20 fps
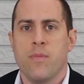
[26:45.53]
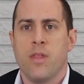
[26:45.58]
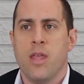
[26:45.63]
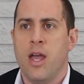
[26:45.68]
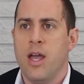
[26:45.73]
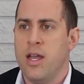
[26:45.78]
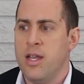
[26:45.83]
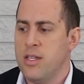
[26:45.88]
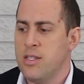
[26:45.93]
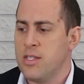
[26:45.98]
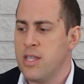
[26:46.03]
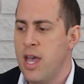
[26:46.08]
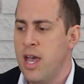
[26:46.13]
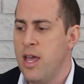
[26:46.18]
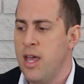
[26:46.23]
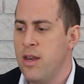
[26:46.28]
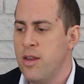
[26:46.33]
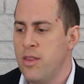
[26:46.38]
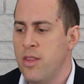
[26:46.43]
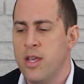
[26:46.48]
It's
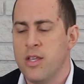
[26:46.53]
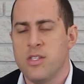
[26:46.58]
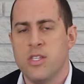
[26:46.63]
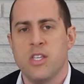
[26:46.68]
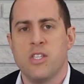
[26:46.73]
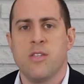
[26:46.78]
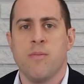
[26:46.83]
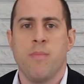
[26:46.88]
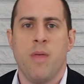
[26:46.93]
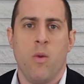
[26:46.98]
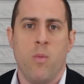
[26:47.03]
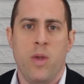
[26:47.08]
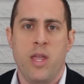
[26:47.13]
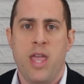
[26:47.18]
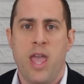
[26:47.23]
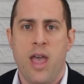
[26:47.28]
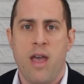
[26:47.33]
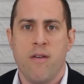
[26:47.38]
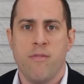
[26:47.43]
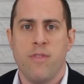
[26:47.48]
got the system that we
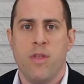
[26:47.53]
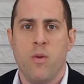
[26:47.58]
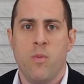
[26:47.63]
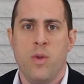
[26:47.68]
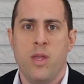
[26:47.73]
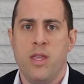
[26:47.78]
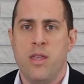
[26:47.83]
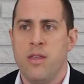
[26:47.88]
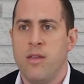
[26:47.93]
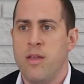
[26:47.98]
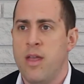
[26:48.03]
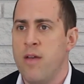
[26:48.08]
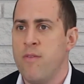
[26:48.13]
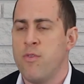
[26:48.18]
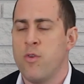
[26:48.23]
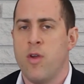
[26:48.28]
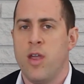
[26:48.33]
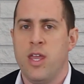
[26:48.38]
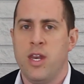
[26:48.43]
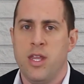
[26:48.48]
have
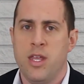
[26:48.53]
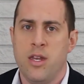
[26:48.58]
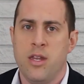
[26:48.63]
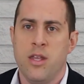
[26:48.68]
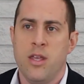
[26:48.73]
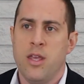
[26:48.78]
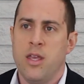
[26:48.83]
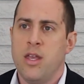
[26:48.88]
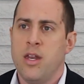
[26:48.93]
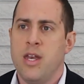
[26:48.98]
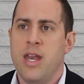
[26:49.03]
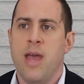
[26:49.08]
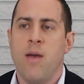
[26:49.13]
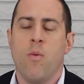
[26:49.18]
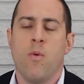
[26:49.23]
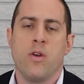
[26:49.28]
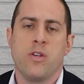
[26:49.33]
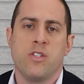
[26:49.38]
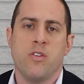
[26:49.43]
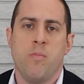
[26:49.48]
created
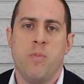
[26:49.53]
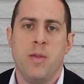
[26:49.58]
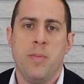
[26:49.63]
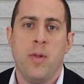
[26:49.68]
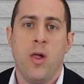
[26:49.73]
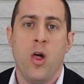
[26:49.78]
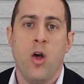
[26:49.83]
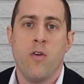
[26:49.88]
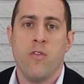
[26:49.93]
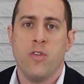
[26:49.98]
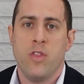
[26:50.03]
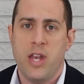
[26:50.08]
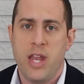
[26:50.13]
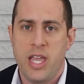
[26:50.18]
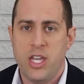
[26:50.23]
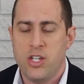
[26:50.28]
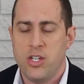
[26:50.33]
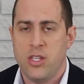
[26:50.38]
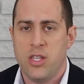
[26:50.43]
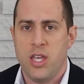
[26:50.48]
networks of people all over the
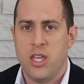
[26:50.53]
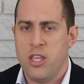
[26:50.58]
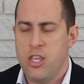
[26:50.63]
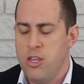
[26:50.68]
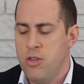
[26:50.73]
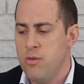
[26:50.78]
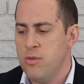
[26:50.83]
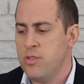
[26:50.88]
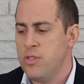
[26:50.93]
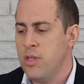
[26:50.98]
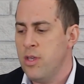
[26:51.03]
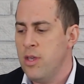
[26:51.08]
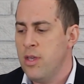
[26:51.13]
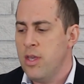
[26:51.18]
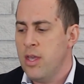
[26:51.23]
nation that use.